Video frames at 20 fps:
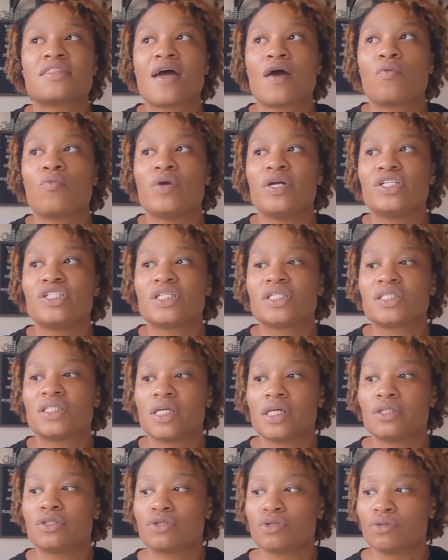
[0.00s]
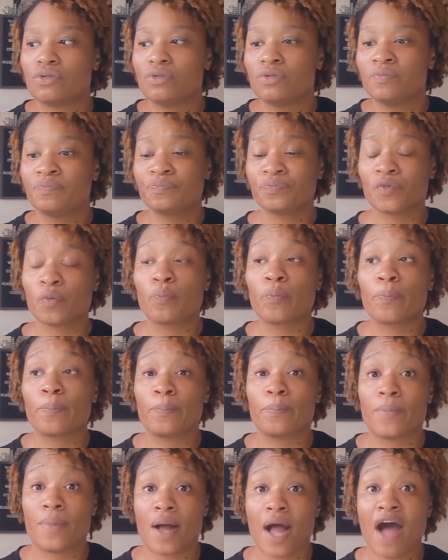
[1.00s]
that we just need to,
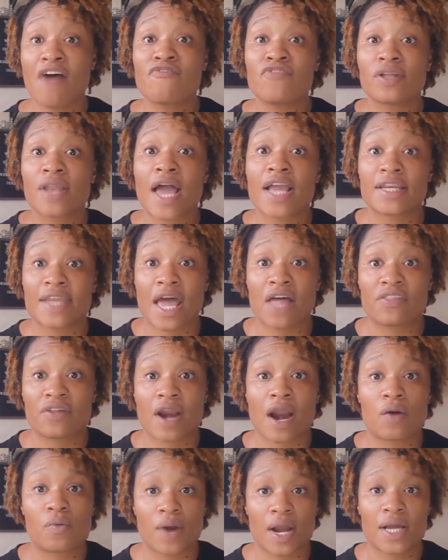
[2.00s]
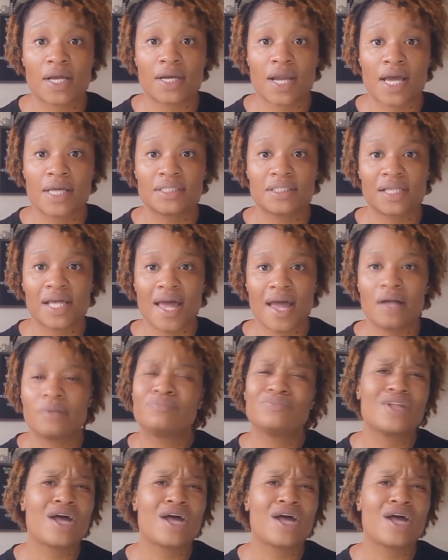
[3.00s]
I feel like now that I recognize that,